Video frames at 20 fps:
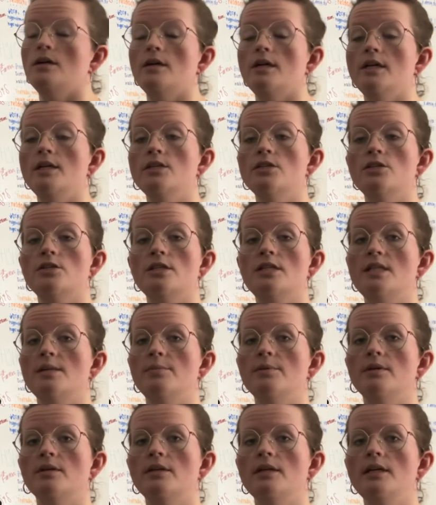is
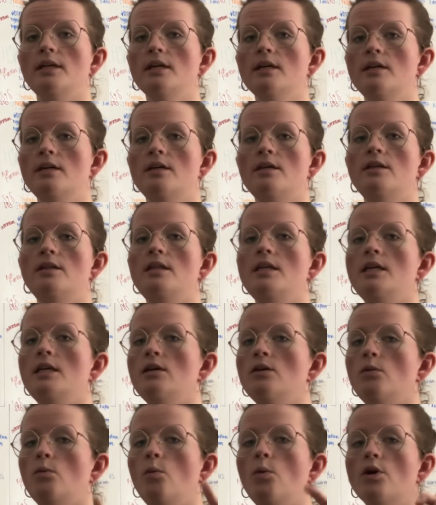typically
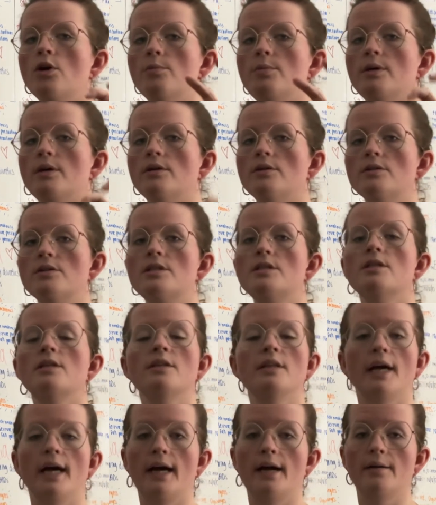the water pills
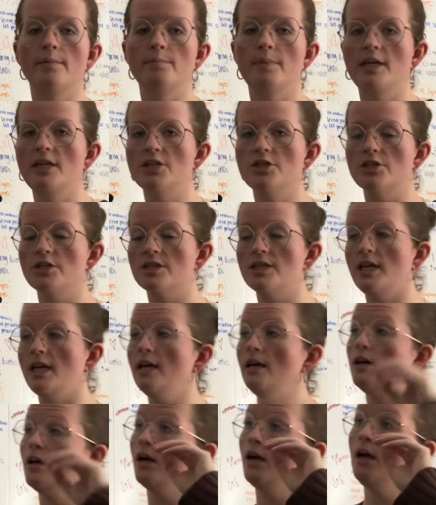that patients take